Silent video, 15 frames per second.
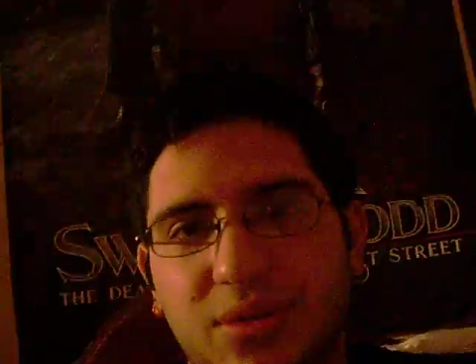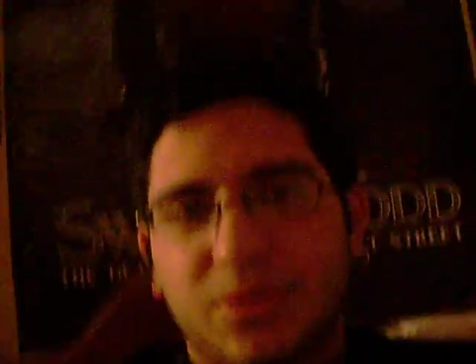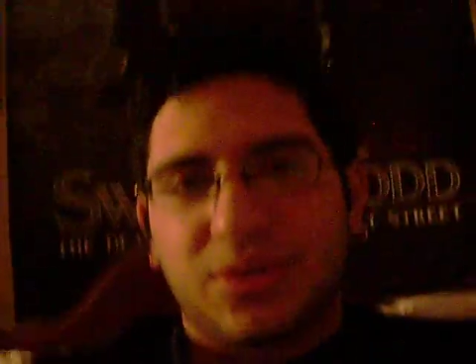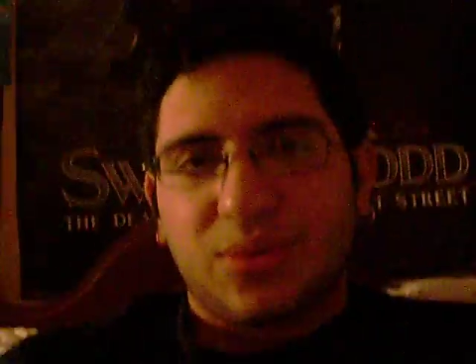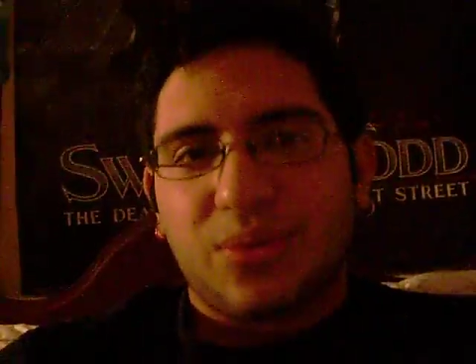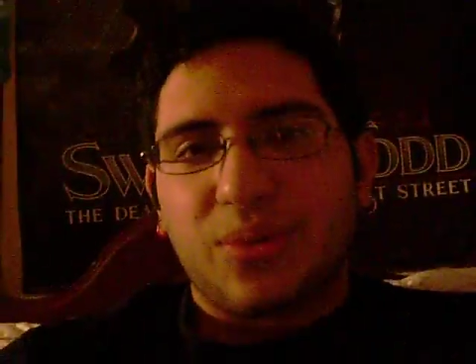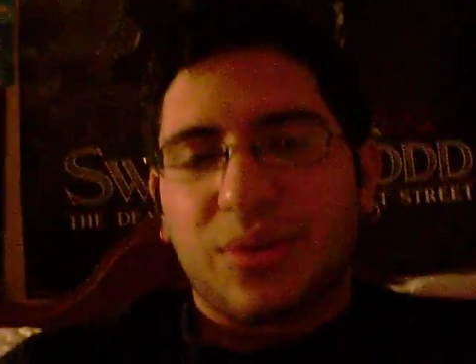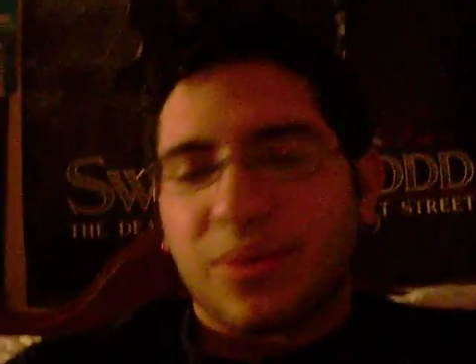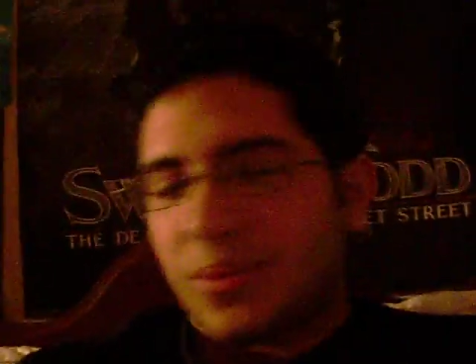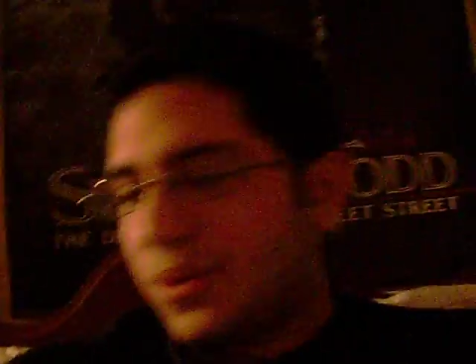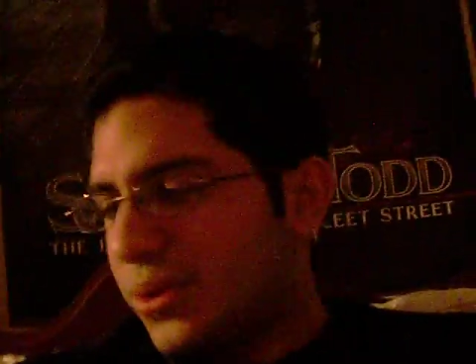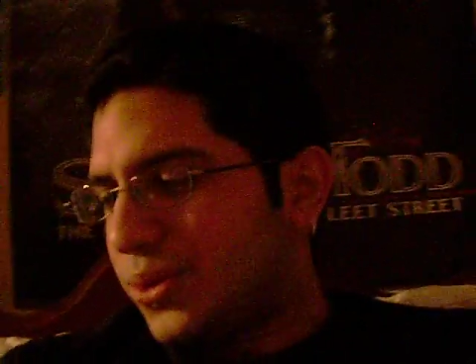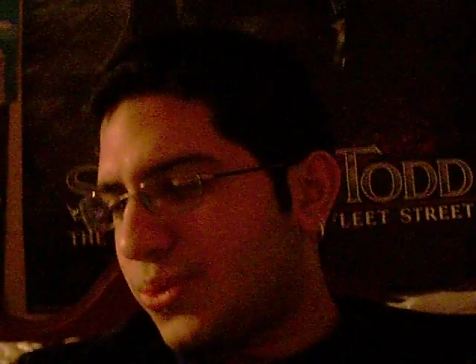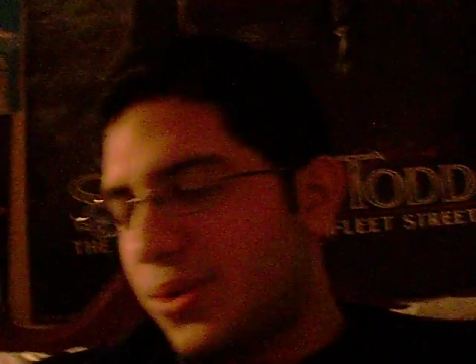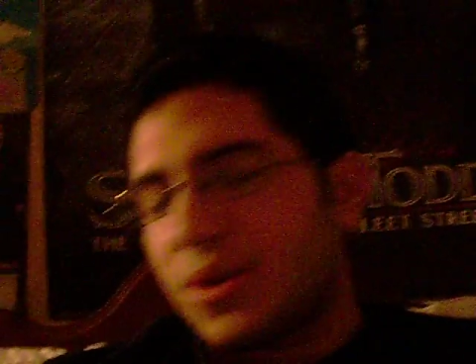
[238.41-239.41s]
It was
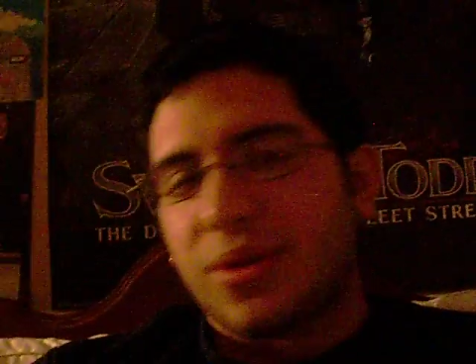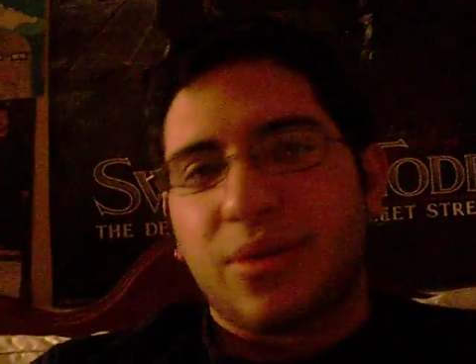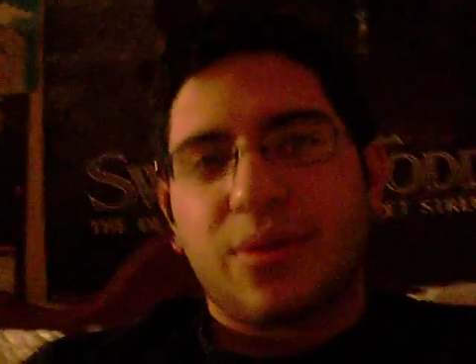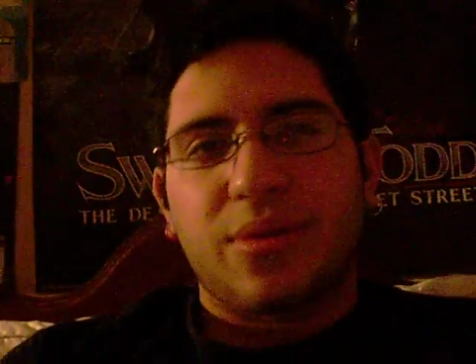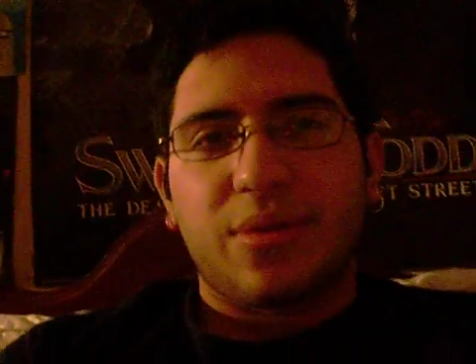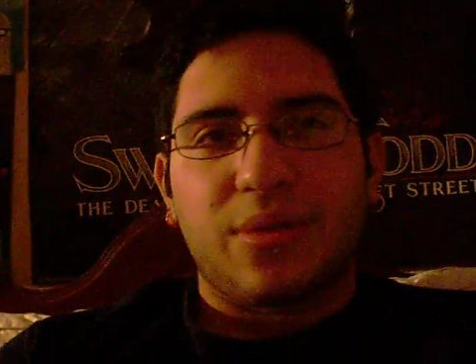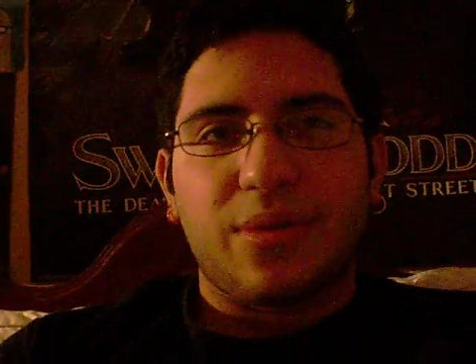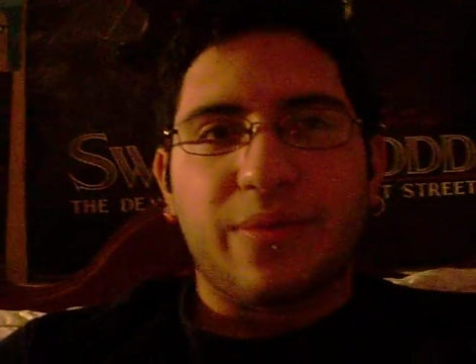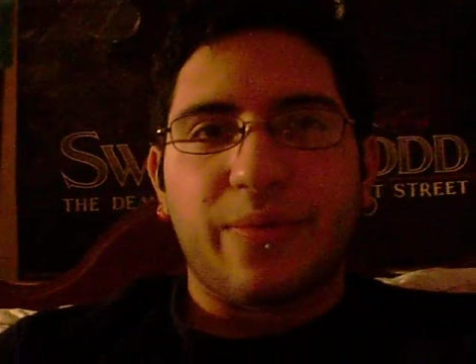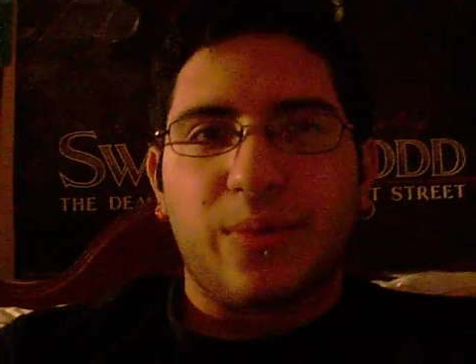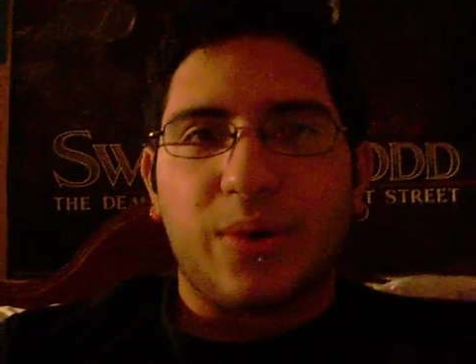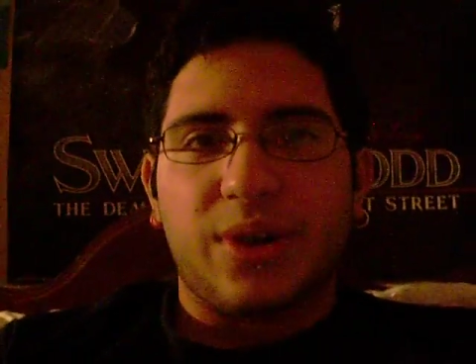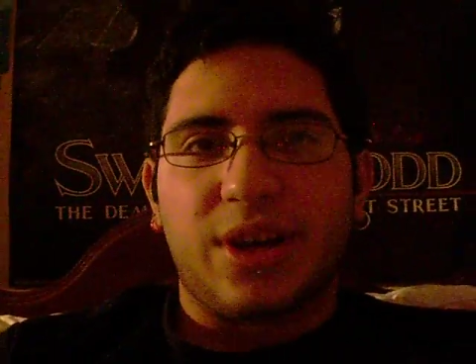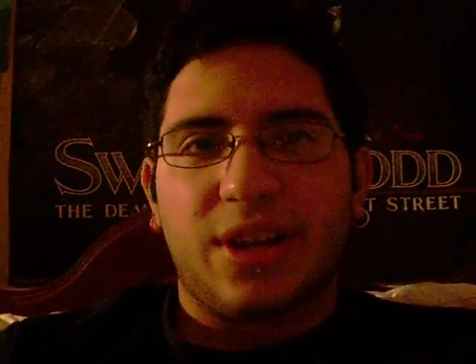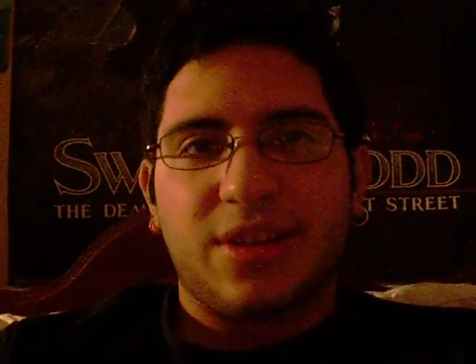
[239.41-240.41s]
worth the
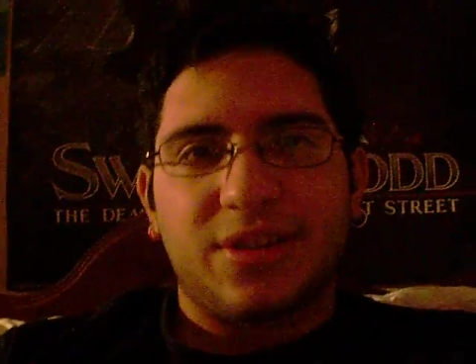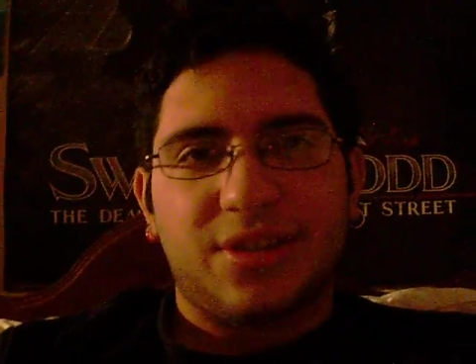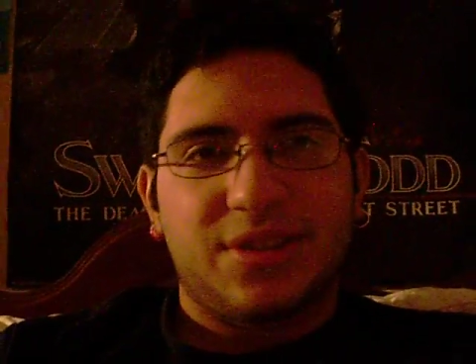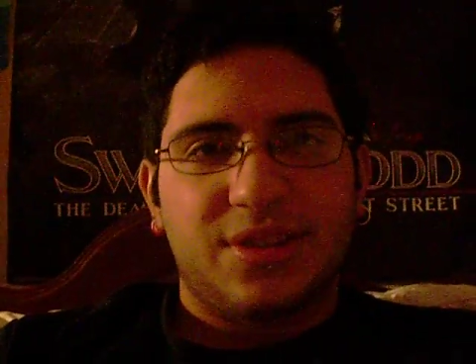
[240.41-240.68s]
$4.